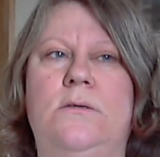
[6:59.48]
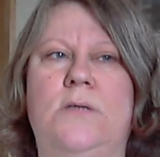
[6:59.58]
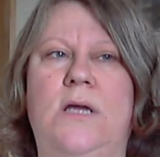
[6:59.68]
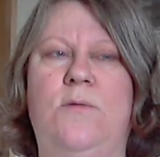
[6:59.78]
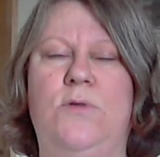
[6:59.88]

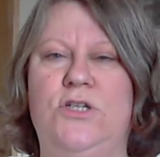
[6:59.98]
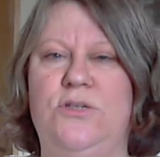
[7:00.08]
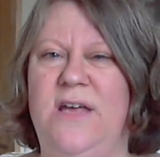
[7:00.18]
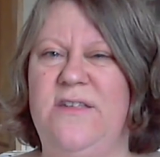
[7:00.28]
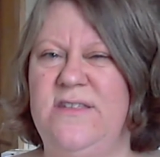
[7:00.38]
I want to
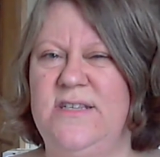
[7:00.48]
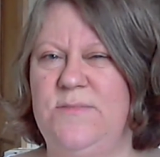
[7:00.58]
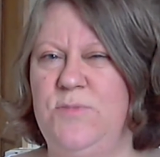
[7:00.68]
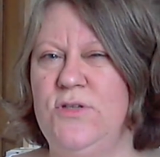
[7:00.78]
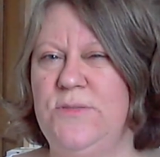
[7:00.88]
do, I
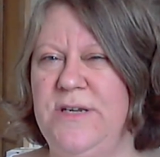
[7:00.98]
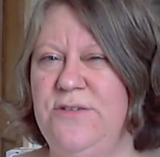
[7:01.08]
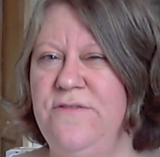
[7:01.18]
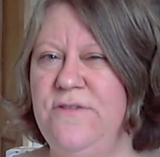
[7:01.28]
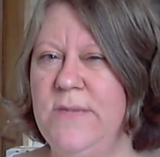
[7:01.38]
suppose I'm going to
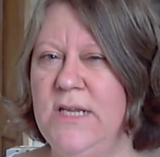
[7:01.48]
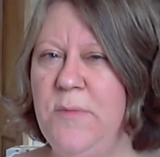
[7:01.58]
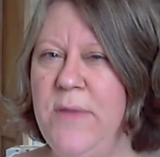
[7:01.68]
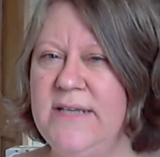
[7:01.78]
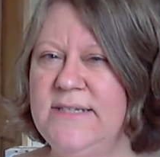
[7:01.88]
do a familiar
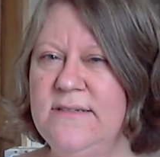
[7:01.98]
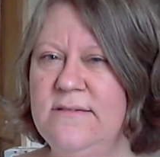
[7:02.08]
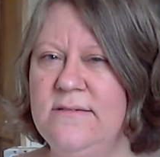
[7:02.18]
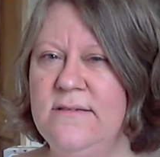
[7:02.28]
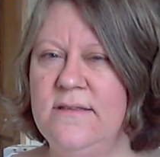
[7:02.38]
pattern
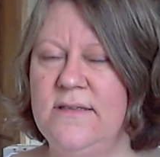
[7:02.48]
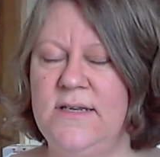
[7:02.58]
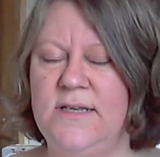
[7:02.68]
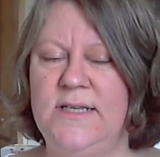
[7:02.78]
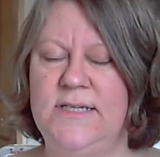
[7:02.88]
and then
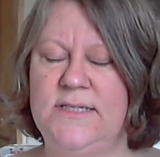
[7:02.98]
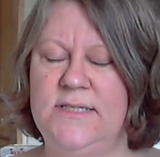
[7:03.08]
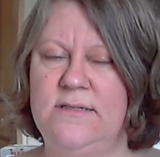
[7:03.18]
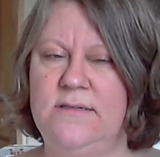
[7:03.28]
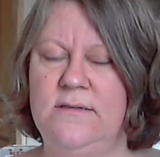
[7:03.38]
at
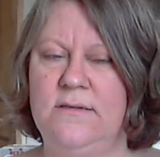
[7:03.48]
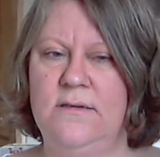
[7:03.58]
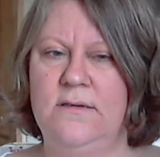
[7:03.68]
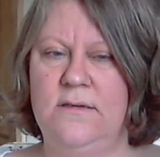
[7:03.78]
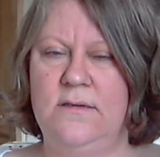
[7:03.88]
least
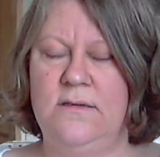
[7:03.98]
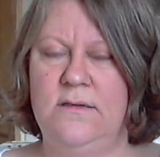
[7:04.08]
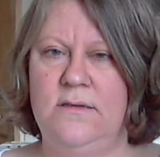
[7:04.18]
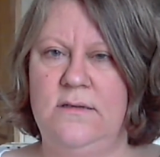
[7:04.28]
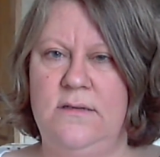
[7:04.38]

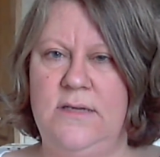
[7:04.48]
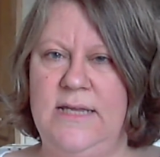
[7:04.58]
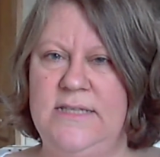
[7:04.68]
it's